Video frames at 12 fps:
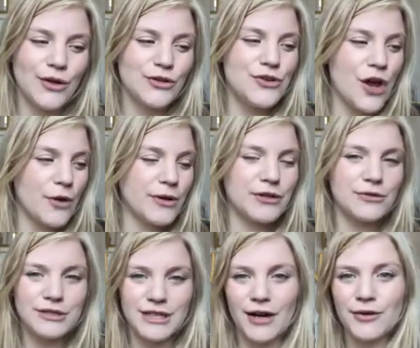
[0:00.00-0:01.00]
knowing
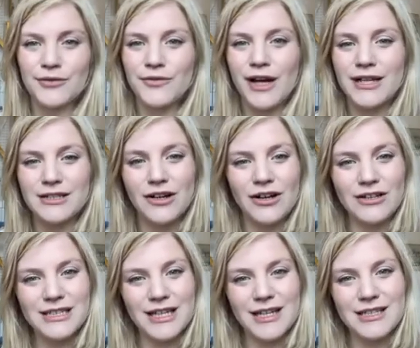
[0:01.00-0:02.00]
yourself as an
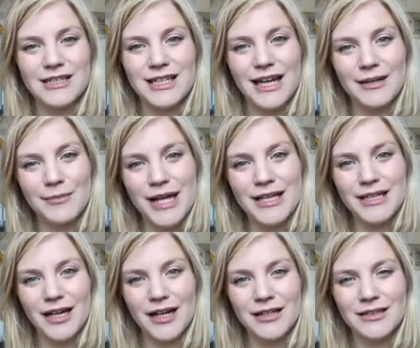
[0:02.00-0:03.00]
artist and a
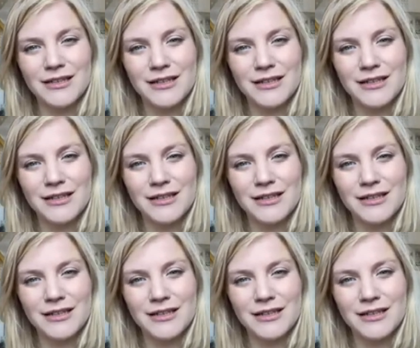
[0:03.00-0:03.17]
maker